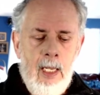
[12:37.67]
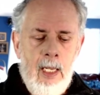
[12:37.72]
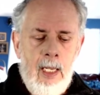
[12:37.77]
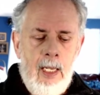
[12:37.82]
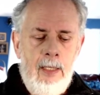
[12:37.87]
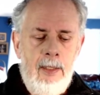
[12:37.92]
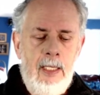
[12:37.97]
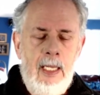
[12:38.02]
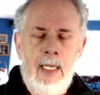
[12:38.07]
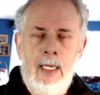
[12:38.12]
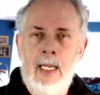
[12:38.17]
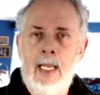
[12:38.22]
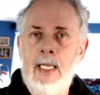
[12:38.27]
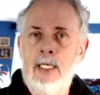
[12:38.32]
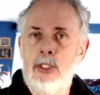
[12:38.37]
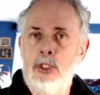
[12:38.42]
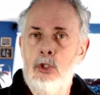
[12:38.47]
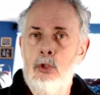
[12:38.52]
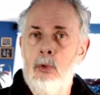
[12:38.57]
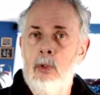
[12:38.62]
And that
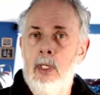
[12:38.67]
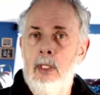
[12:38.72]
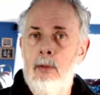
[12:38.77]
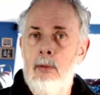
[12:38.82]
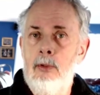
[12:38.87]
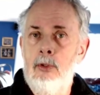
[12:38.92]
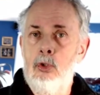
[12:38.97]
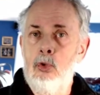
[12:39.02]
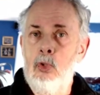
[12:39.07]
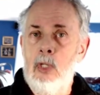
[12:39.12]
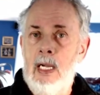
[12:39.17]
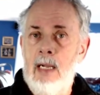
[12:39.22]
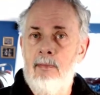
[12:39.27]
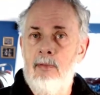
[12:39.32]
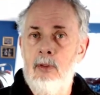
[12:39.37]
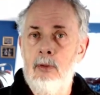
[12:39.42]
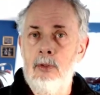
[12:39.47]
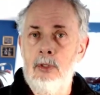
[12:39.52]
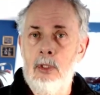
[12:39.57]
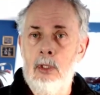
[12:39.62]
asteroid
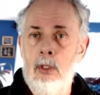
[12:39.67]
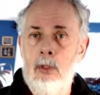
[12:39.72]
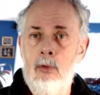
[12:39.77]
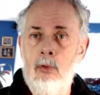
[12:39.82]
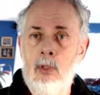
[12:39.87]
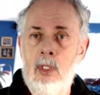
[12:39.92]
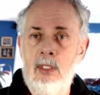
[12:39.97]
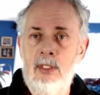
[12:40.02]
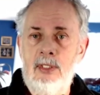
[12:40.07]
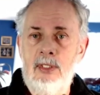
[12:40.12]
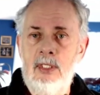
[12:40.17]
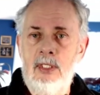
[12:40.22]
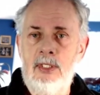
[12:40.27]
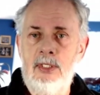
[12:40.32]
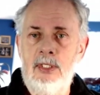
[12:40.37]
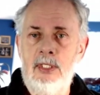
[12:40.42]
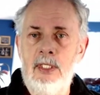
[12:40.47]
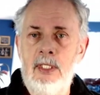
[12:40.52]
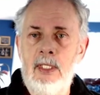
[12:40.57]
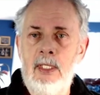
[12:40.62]
travels across the
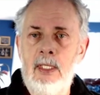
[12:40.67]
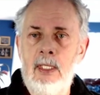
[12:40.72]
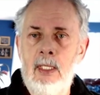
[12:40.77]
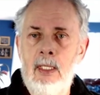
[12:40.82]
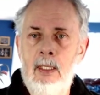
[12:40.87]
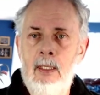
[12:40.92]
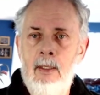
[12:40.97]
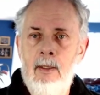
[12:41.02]
sea